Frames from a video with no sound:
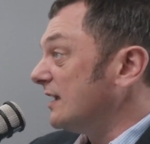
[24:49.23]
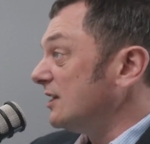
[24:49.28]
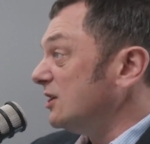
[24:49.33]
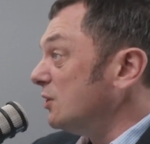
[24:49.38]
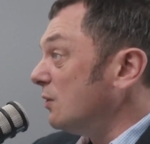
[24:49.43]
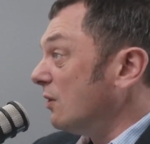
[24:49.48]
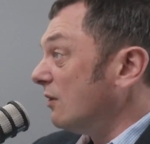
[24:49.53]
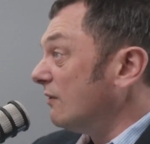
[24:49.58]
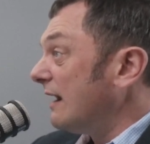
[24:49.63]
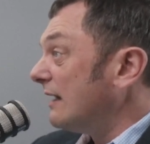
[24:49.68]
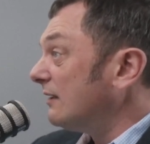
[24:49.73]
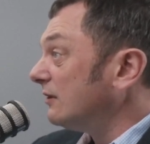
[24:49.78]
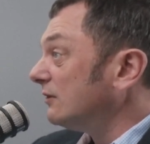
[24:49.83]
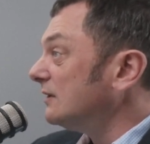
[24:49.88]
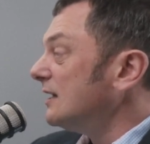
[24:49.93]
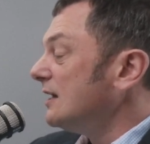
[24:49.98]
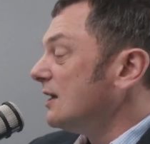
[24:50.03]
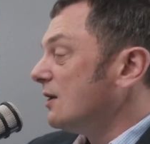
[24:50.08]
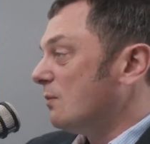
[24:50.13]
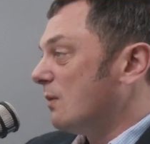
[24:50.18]
URL
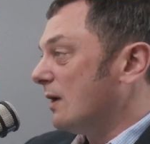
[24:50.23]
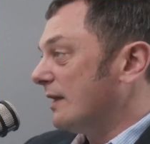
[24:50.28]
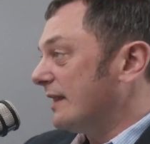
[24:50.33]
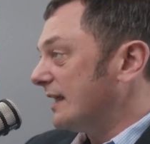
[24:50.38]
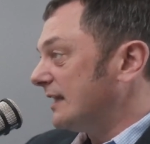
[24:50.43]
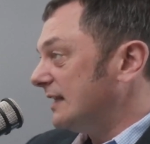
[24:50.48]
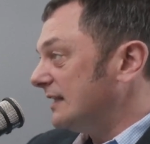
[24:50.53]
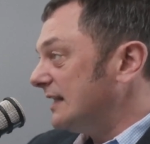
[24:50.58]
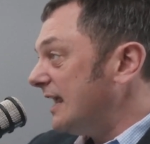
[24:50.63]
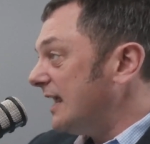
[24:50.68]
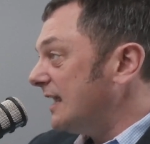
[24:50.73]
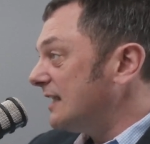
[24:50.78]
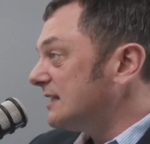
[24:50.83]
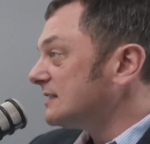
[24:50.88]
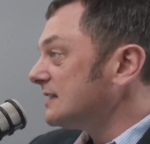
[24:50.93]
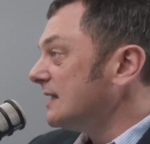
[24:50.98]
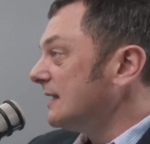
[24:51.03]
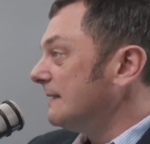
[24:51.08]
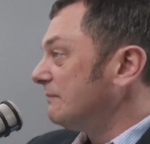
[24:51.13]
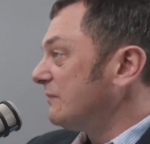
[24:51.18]
where they can hit.